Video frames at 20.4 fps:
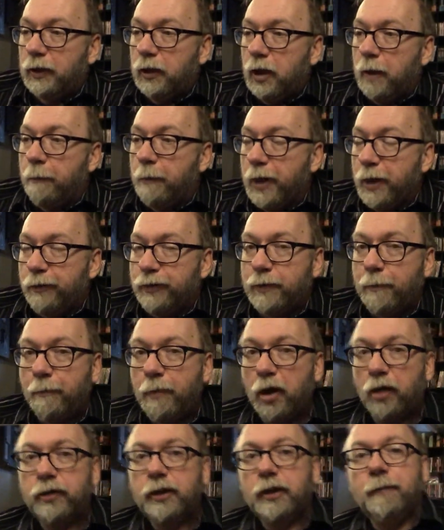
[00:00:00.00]
But it was a
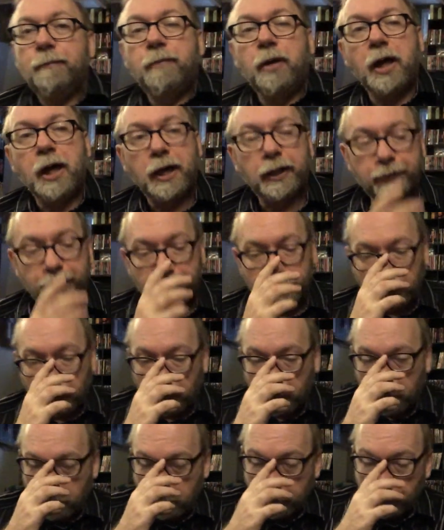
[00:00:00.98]
melting pot
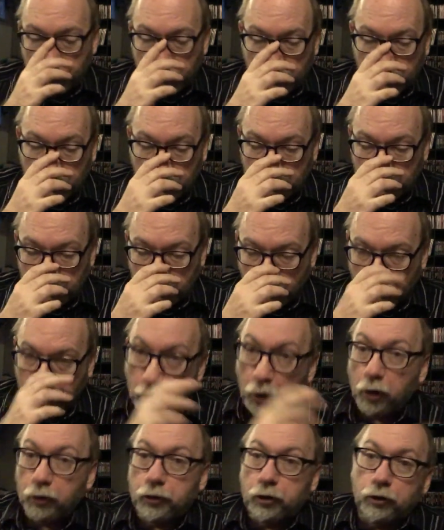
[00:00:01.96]
of uh, of
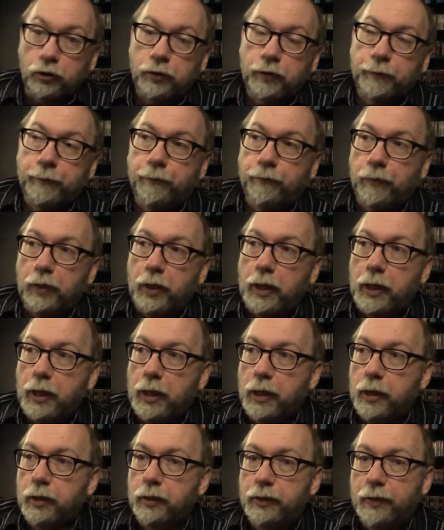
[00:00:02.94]
cultures
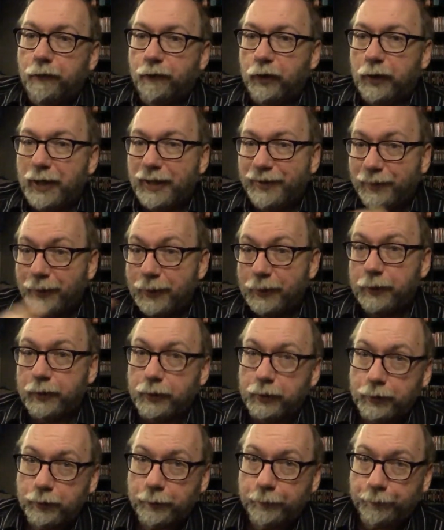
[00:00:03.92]
and different
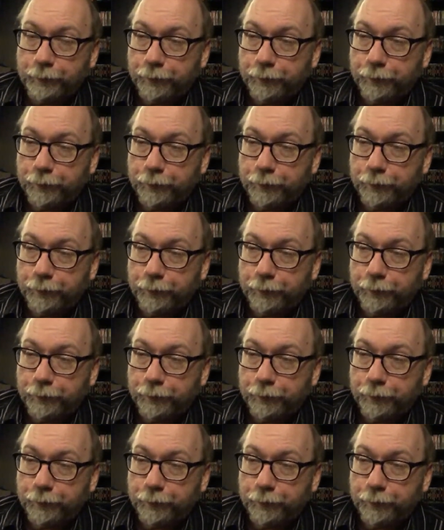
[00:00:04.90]
ethnicities.